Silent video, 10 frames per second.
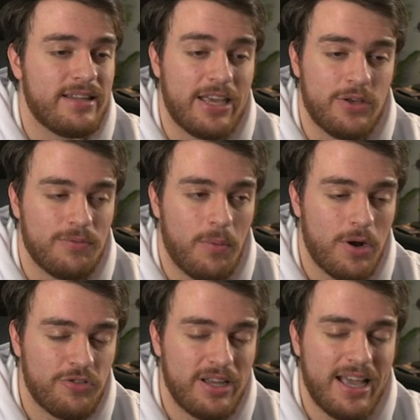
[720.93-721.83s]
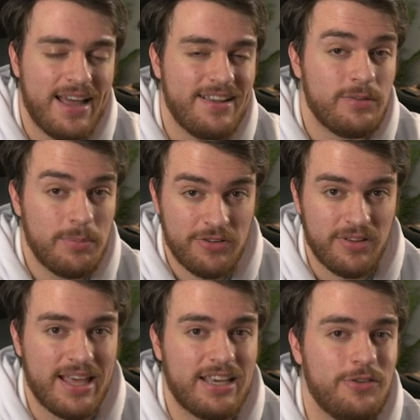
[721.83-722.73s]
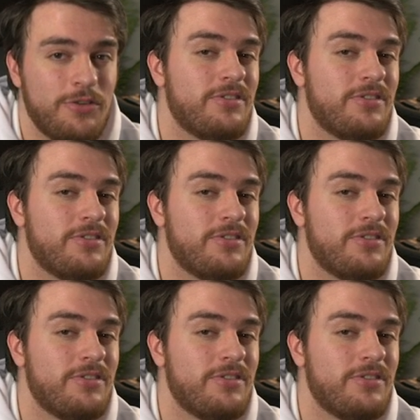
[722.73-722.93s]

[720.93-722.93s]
Thank you for watching and a special thank you to